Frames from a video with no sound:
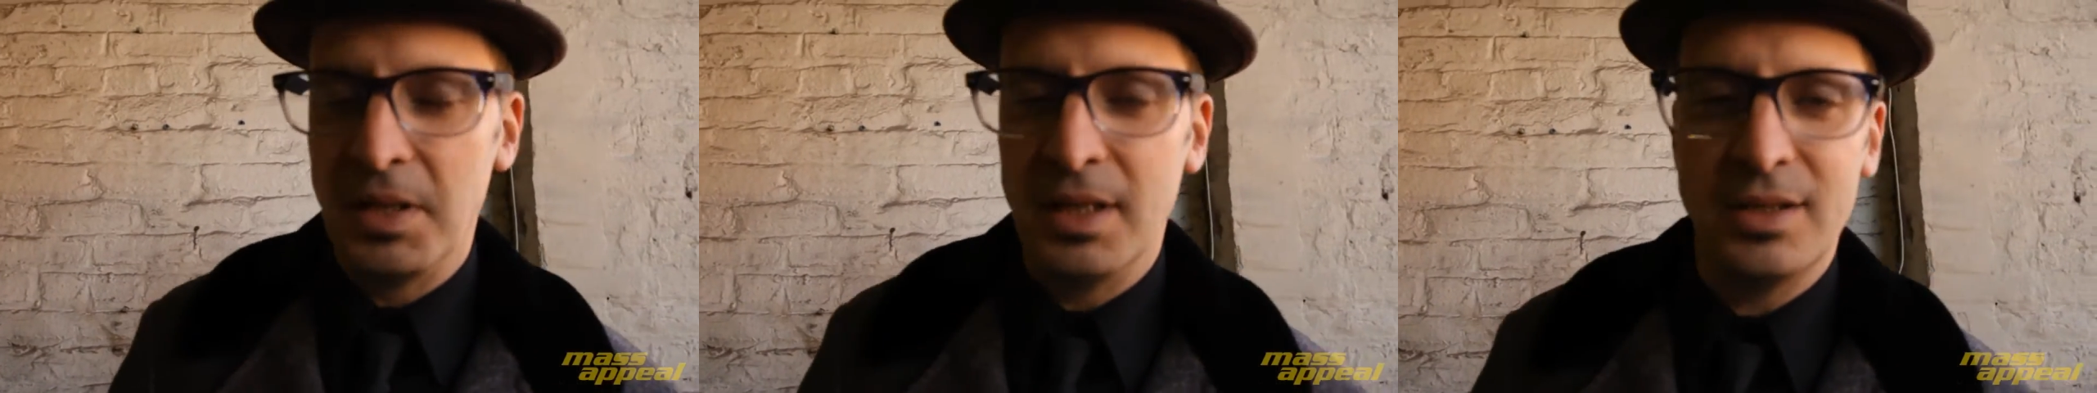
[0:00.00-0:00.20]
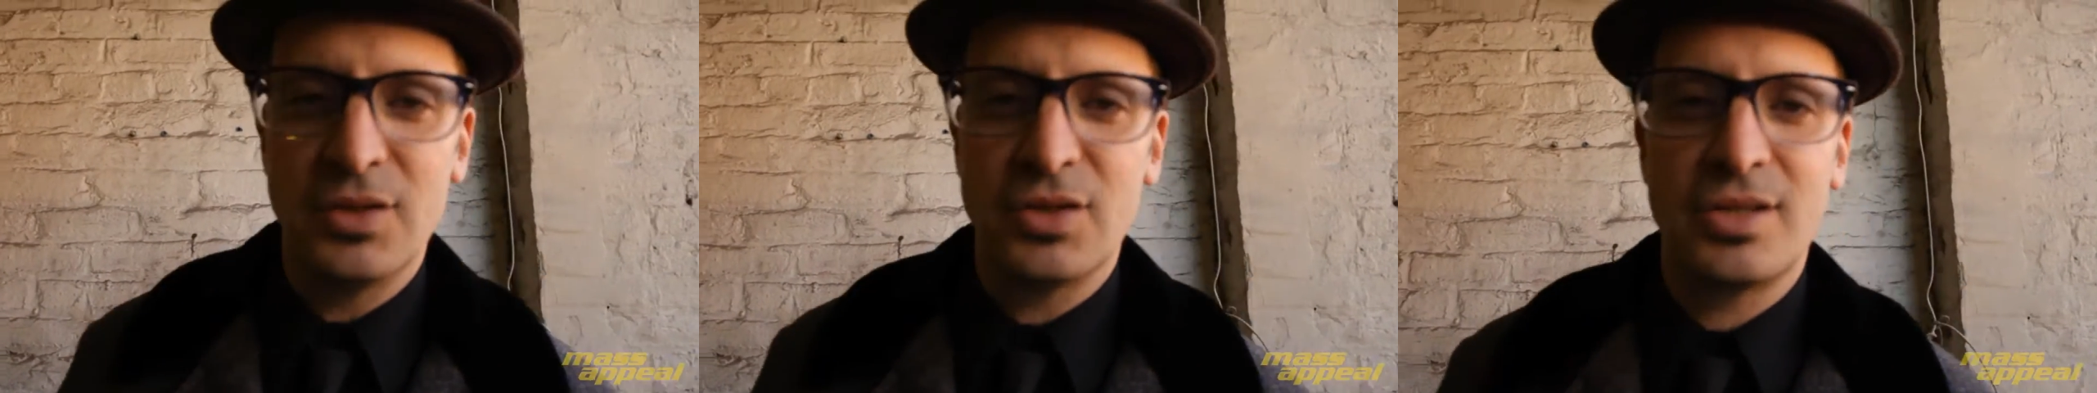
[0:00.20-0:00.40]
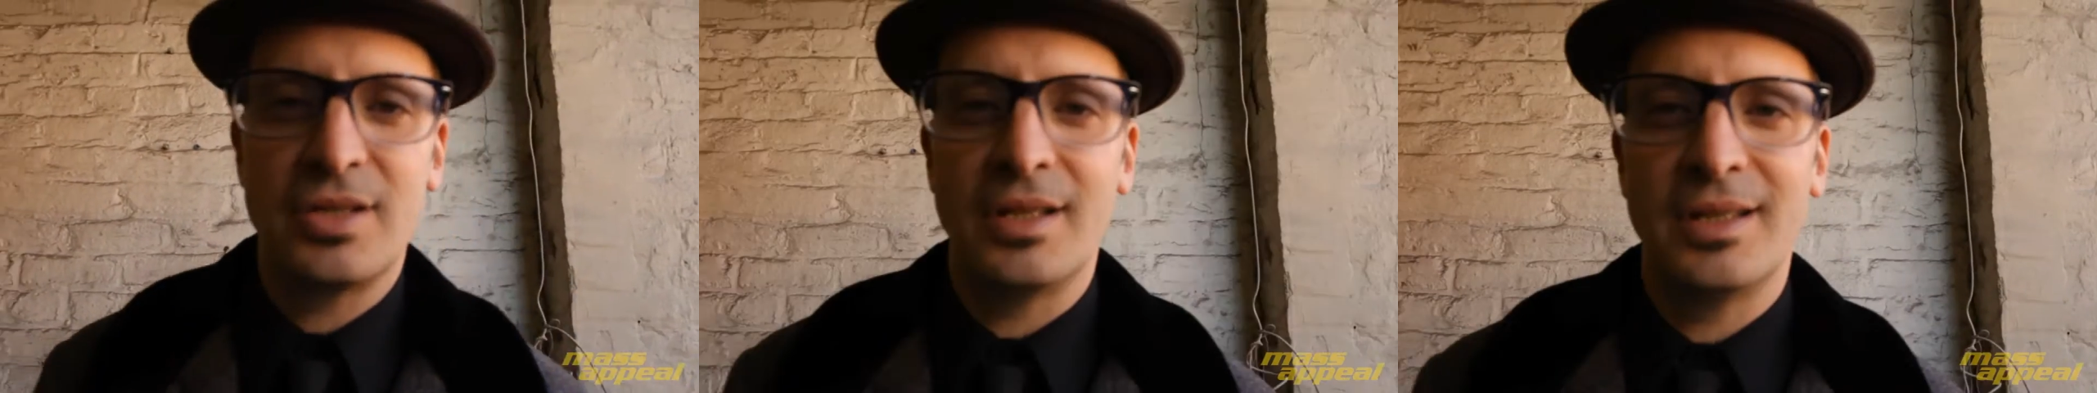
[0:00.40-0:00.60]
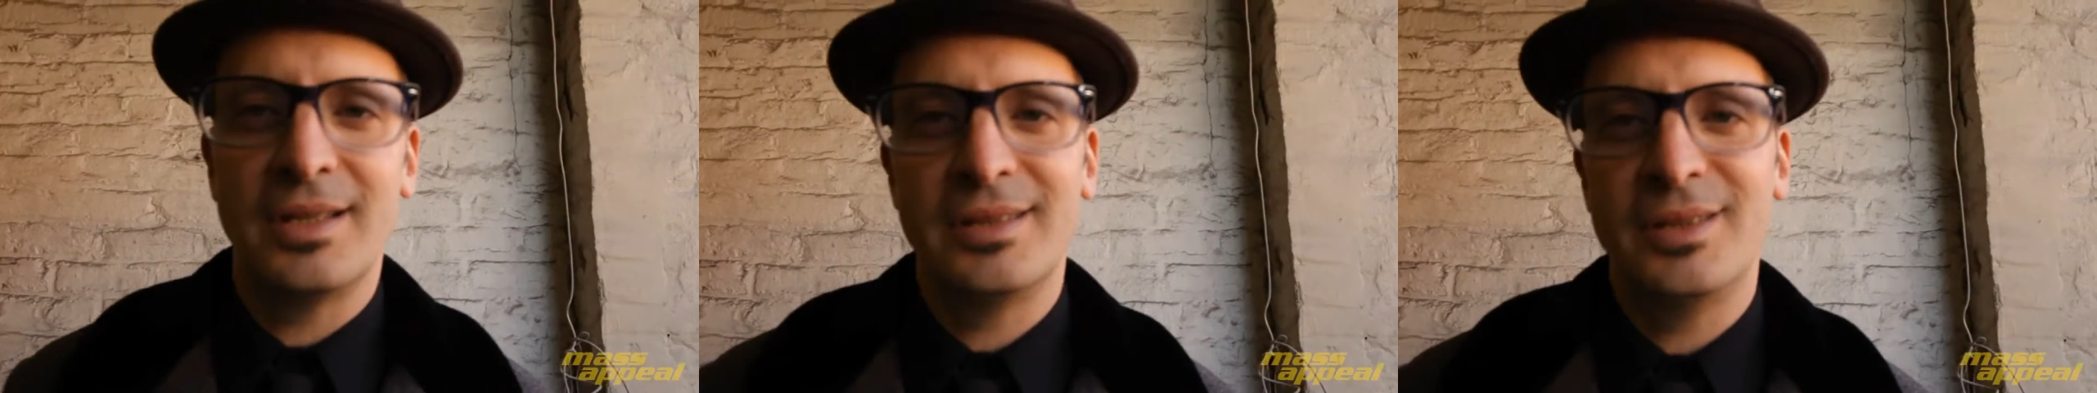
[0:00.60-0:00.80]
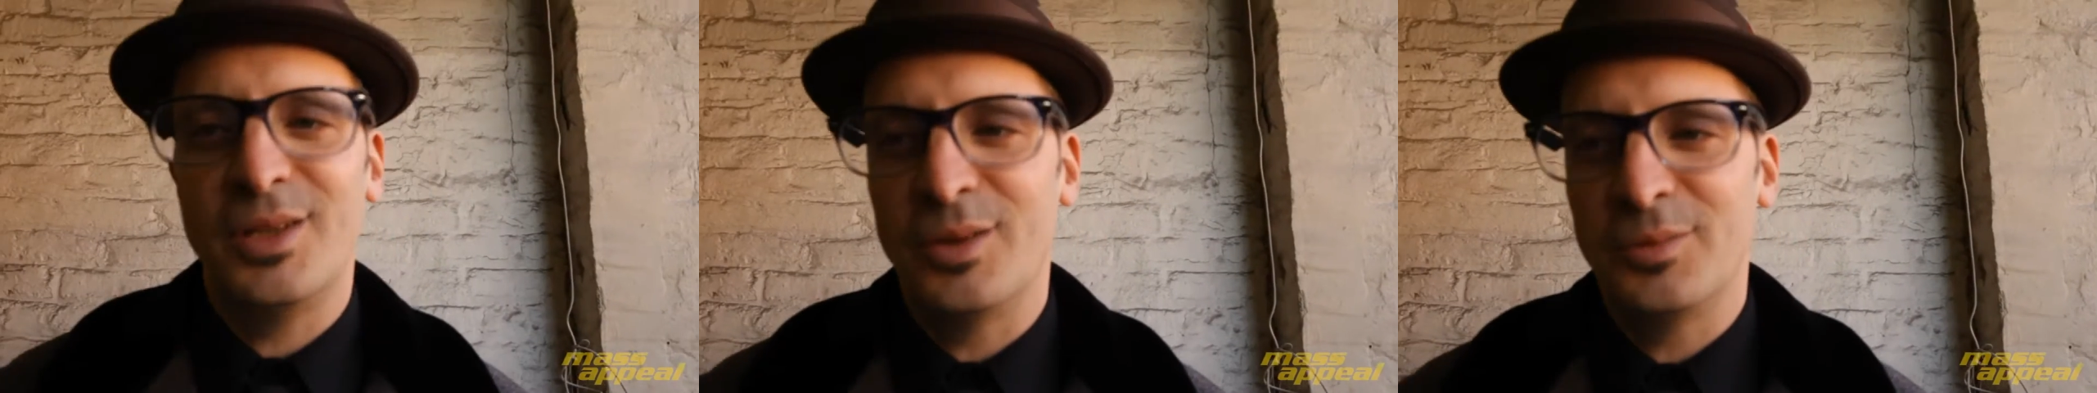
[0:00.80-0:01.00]
here just
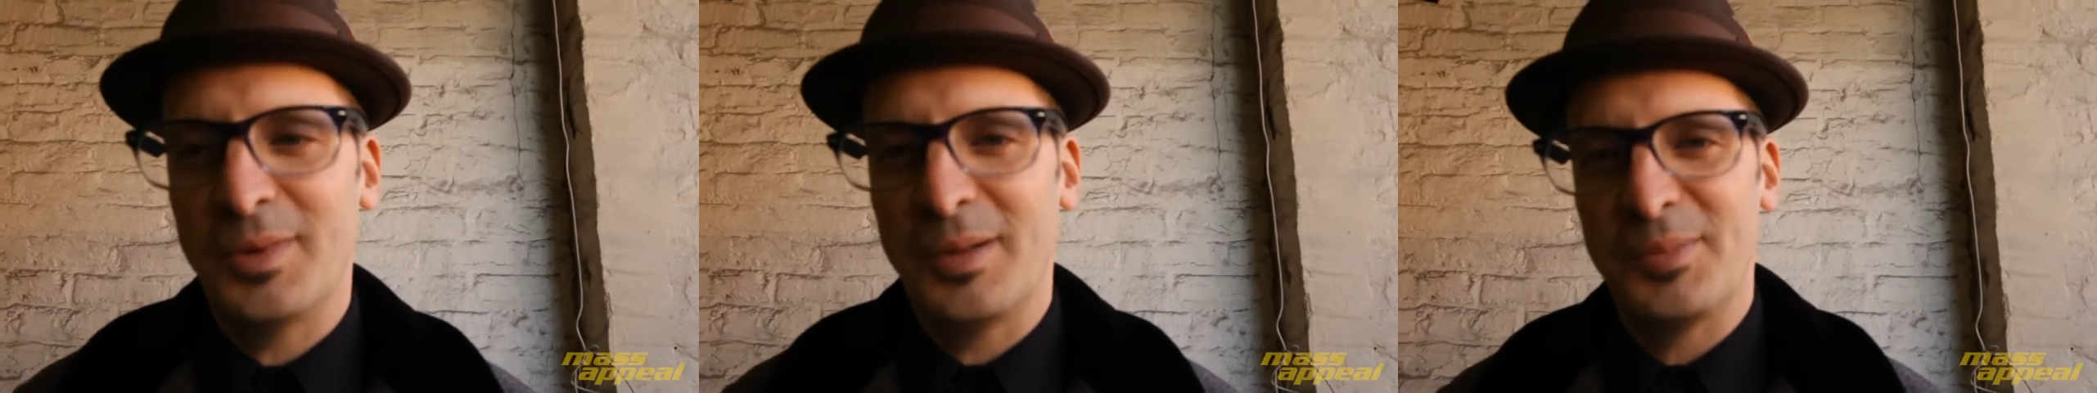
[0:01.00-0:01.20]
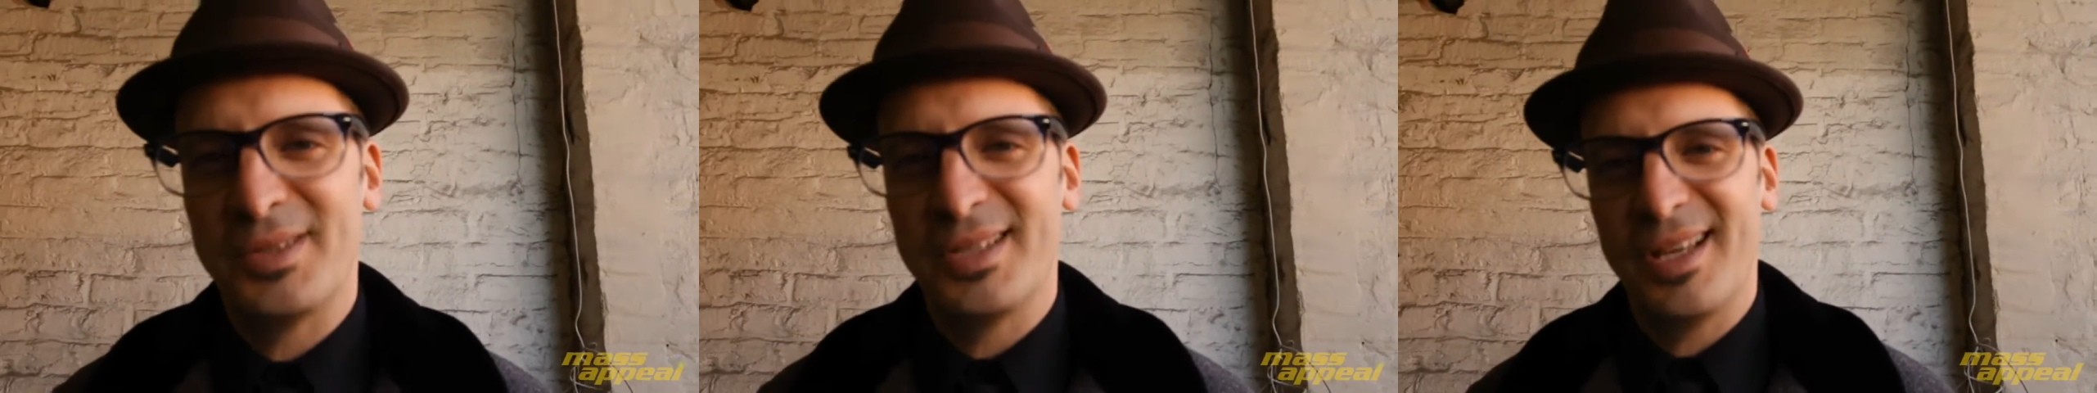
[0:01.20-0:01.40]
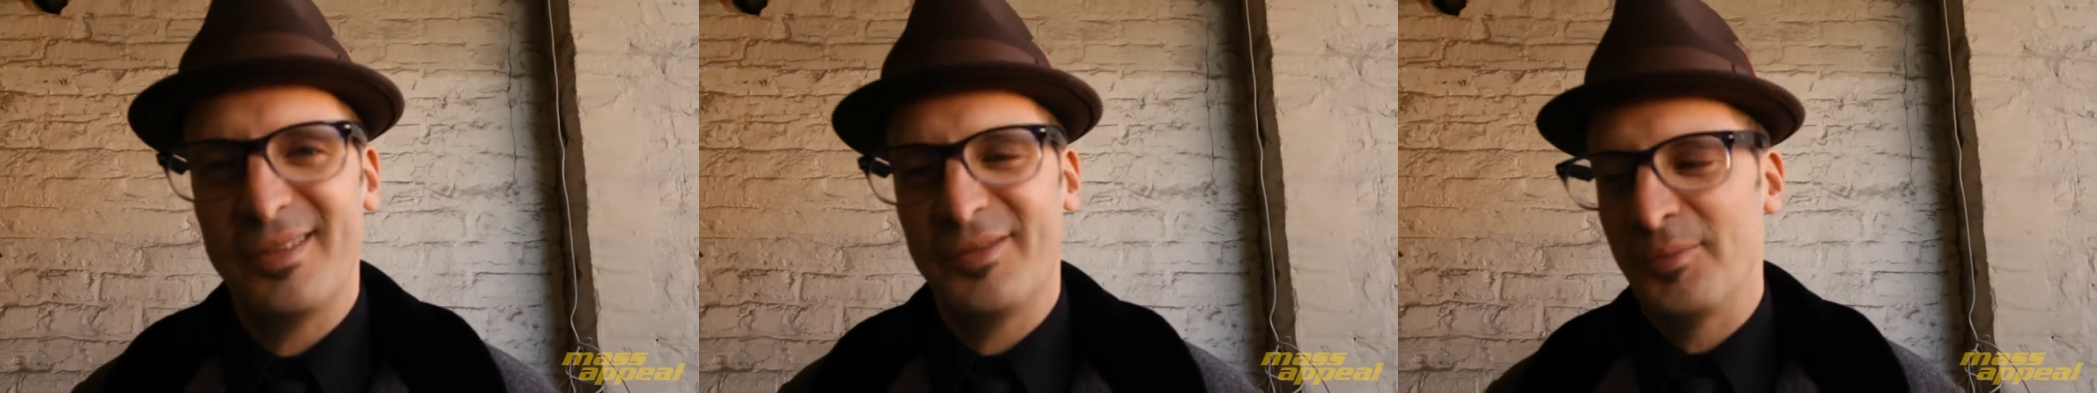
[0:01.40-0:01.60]
representing